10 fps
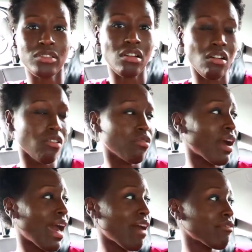So
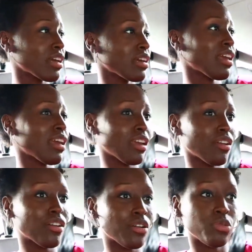having it
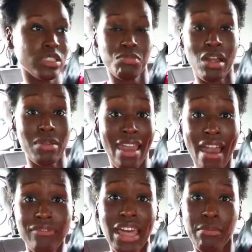here, which is probably
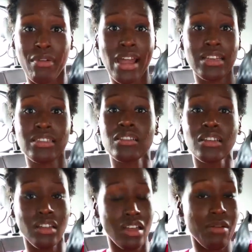half that price,
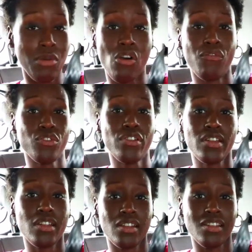I'm all for it.